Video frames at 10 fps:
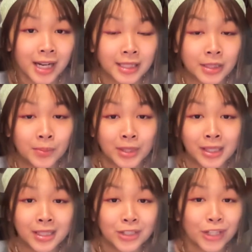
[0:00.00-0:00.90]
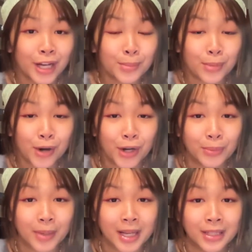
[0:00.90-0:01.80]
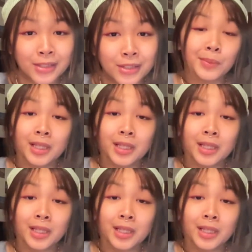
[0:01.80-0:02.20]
at the beach, at a park bench.